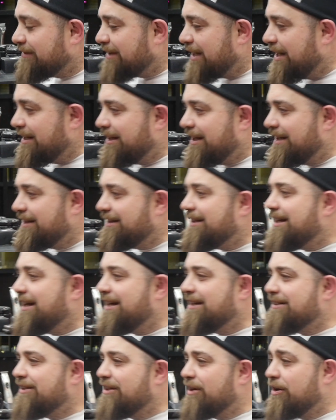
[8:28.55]
And
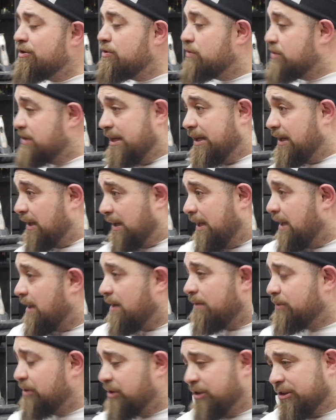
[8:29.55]
you know, you see it in
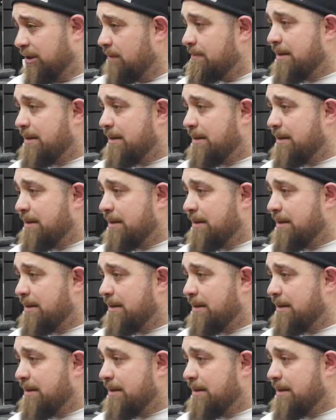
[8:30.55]
here with just the